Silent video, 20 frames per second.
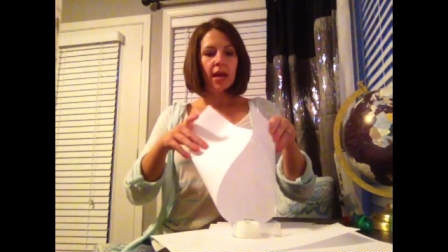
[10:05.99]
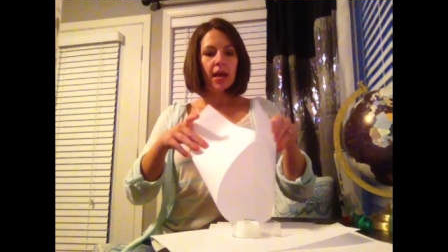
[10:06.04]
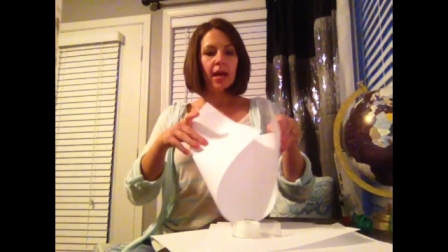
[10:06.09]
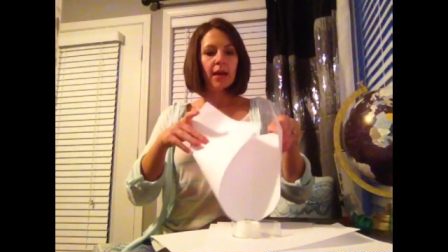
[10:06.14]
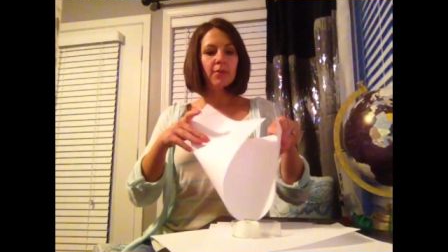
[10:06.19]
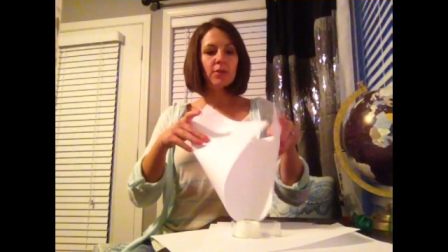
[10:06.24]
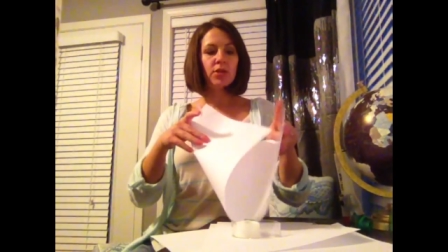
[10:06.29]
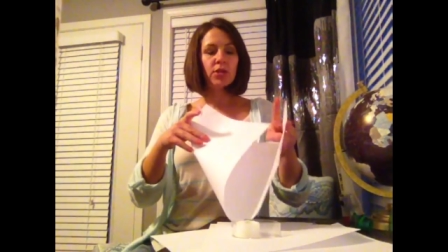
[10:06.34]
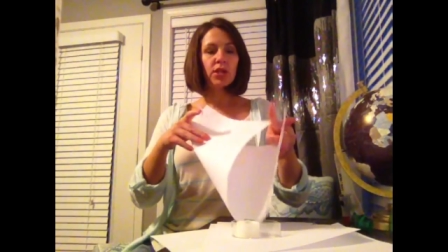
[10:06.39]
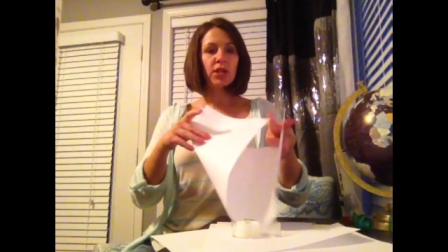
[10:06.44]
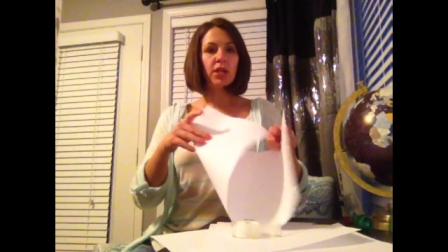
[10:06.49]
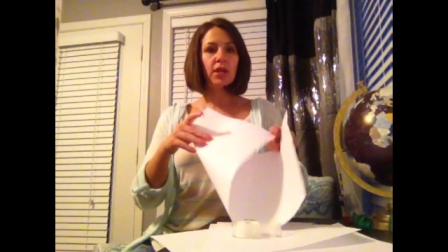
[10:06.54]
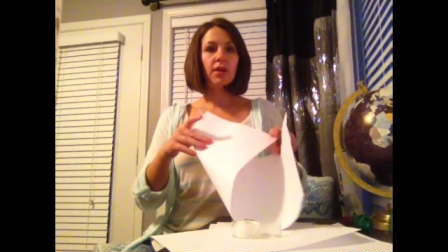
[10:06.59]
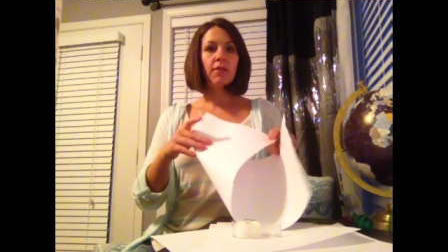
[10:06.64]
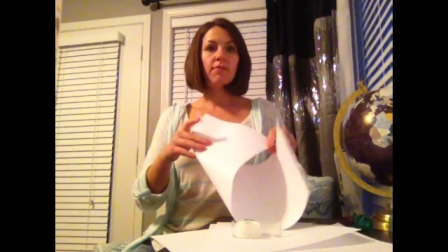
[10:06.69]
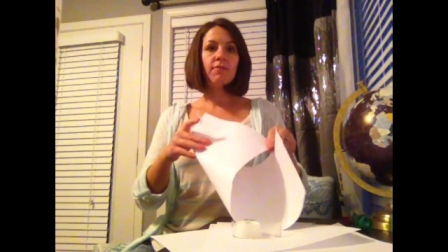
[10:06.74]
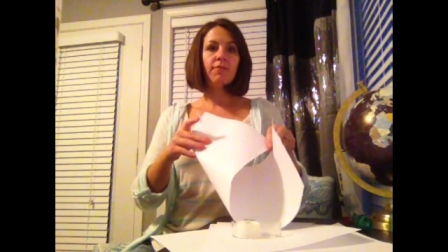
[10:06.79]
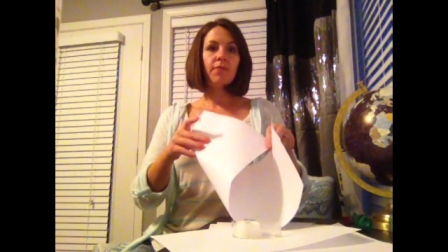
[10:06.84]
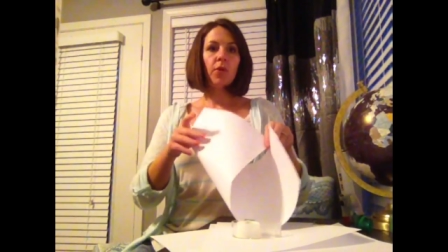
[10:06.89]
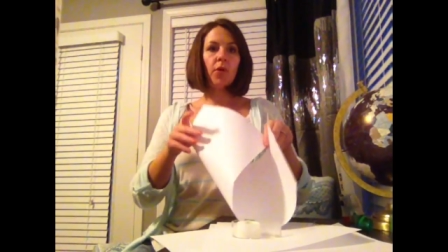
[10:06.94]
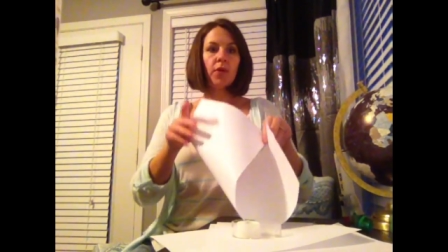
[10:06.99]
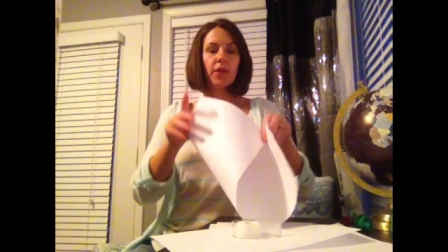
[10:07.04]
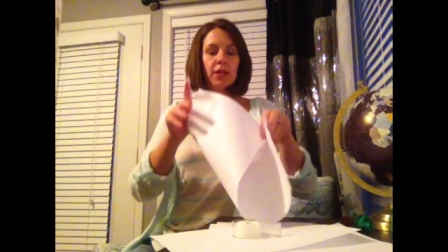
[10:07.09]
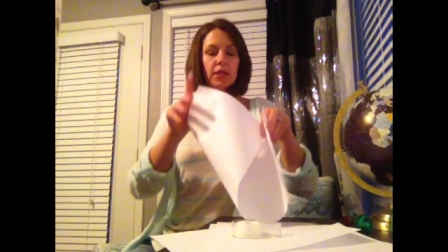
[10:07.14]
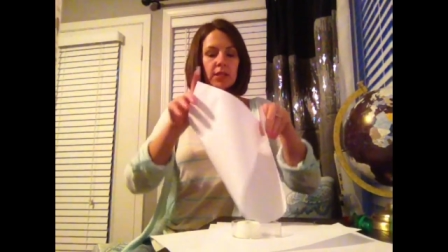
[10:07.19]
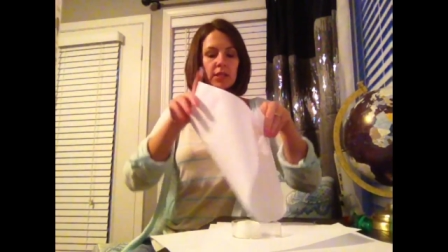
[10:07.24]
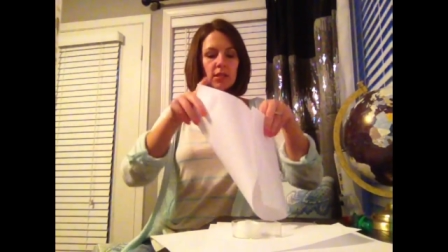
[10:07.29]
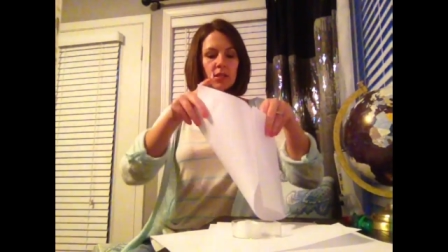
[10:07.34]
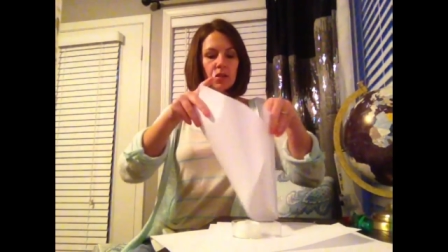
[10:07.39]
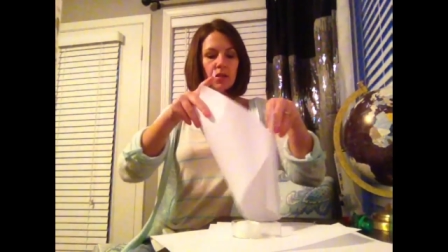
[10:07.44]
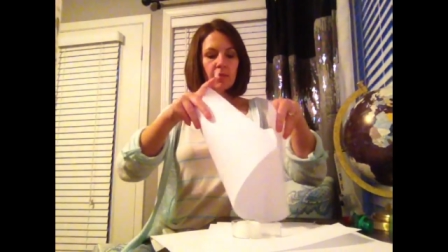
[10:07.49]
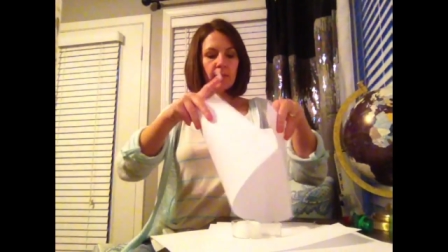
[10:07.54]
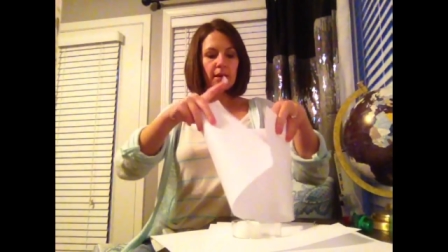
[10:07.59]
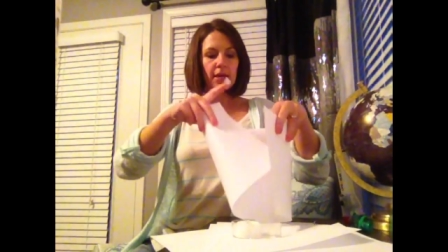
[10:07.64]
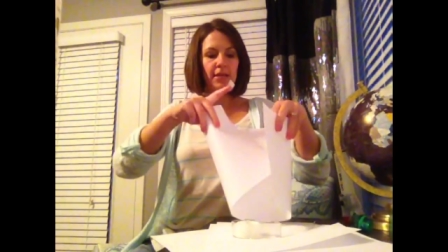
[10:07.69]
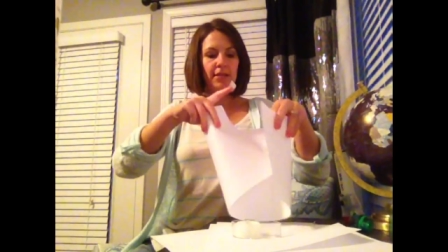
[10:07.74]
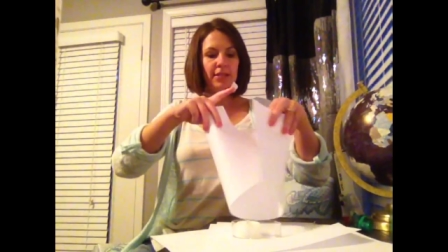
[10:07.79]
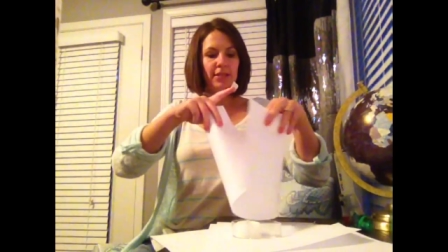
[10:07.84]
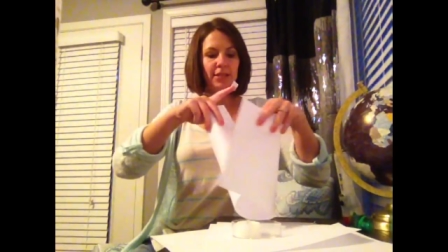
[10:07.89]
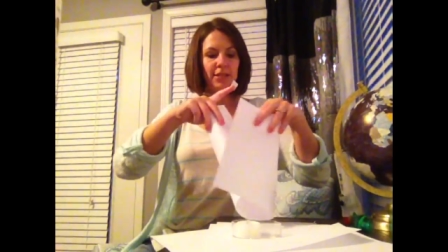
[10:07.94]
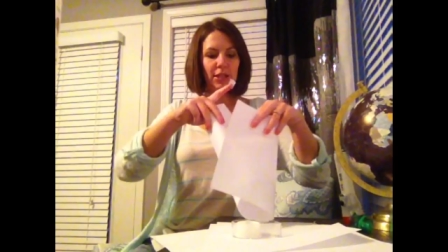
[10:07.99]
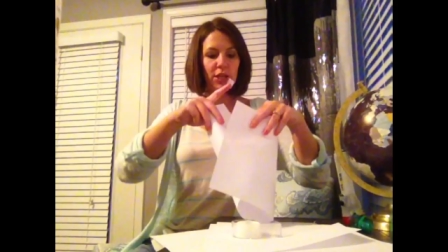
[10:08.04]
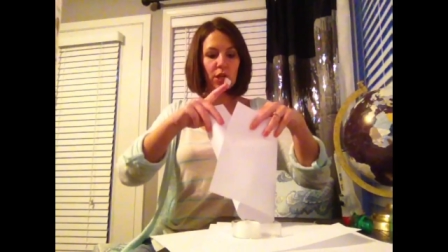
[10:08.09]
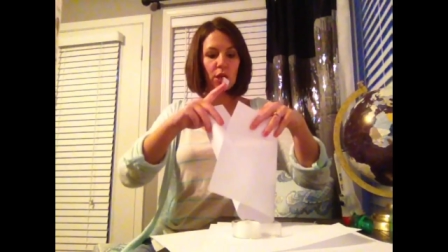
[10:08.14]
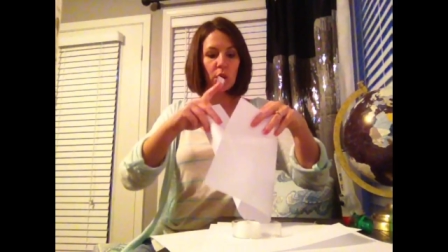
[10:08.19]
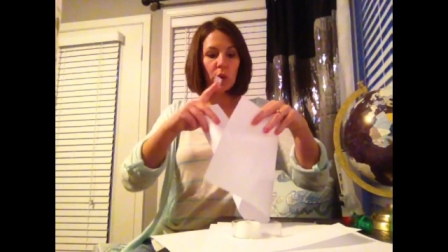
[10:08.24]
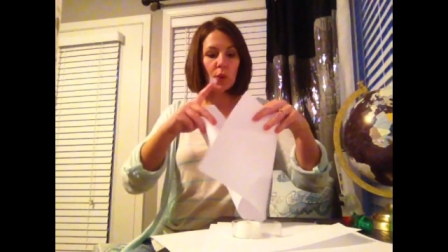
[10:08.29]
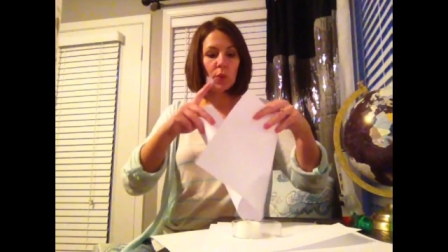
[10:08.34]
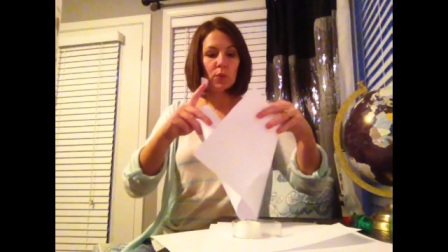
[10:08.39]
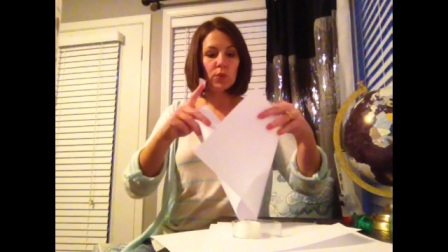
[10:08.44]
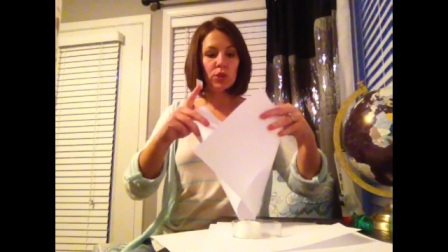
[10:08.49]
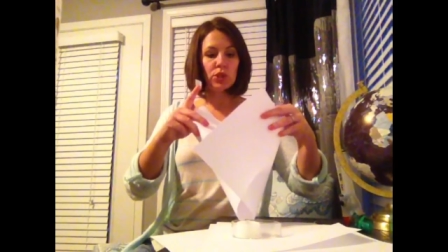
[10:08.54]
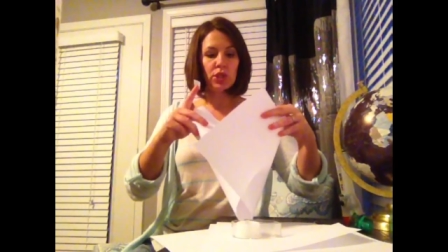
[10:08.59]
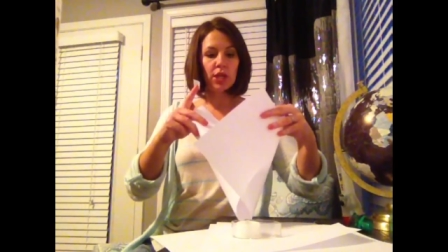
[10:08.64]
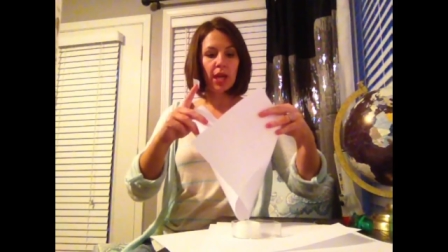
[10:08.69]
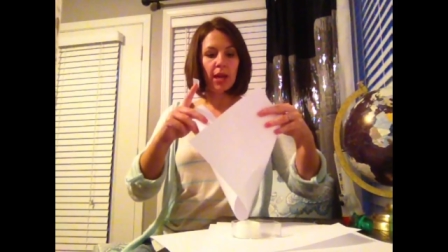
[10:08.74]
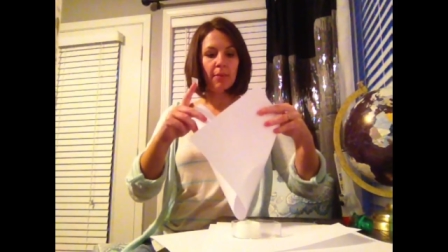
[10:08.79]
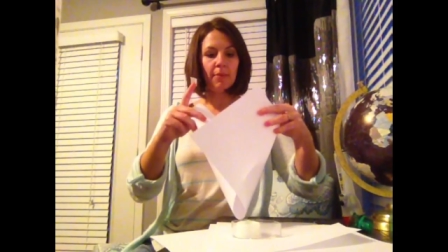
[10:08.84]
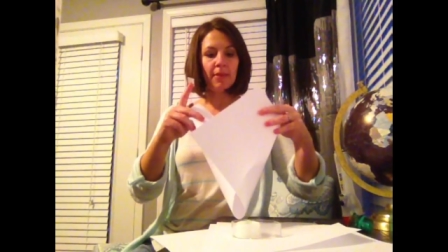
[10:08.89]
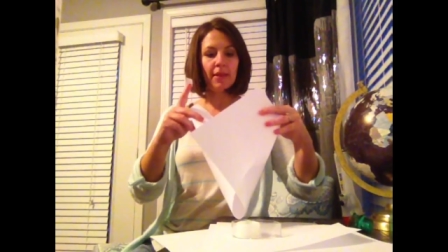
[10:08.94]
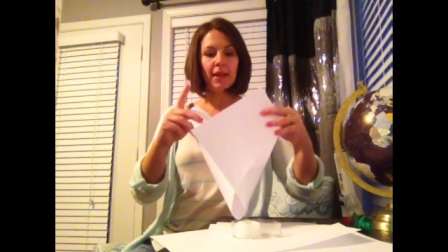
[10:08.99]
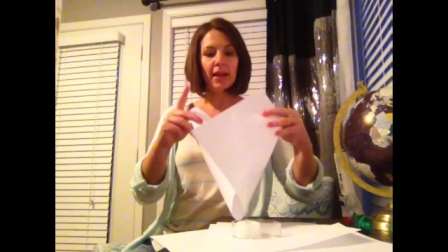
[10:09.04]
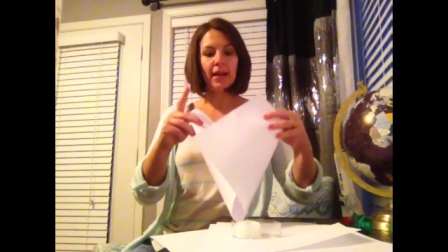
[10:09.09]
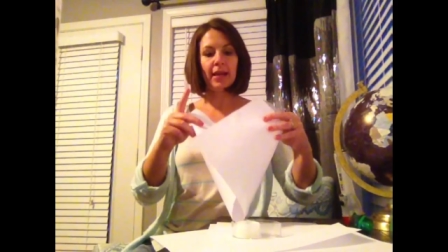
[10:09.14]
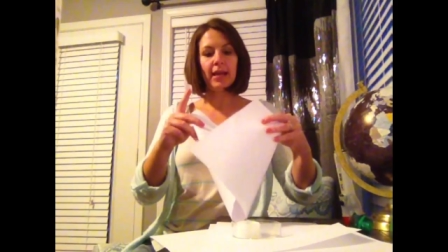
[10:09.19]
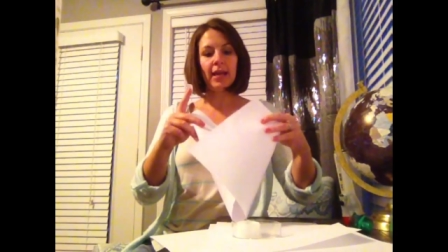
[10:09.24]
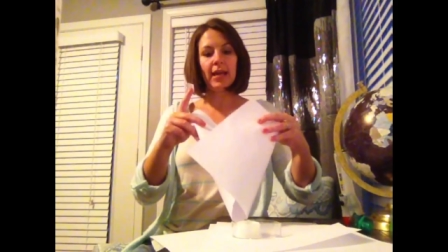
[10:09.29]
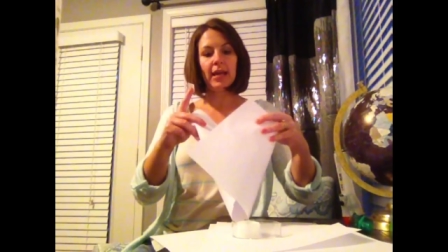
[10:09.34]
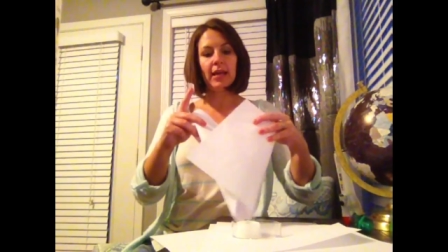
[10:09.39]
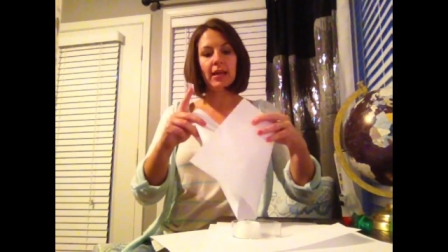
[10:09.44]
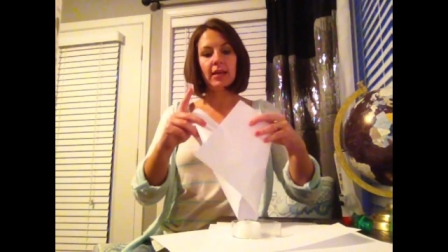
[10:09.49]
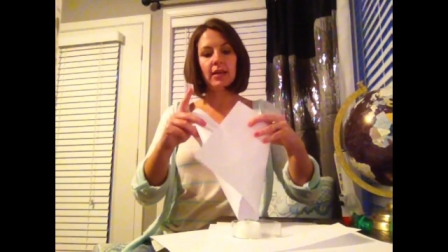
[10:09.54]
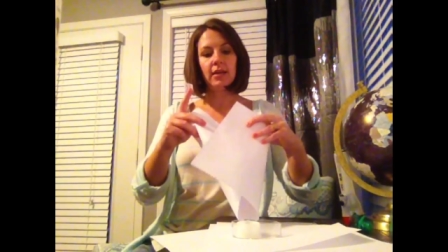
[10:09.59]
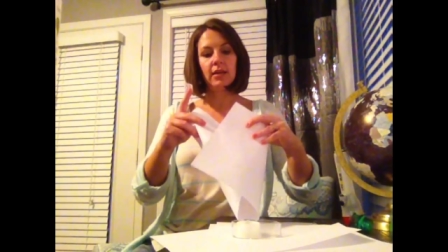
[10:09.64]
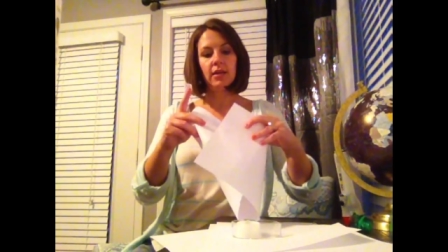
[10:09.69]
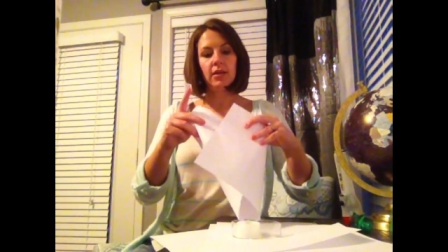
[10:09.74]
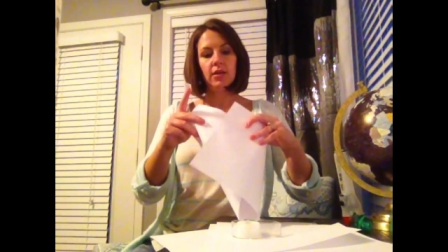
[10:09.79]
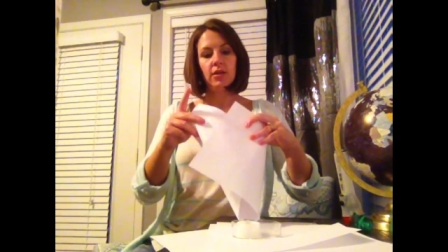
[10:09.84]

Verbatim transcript: And I'm just going to fold this into the best cone shape that I can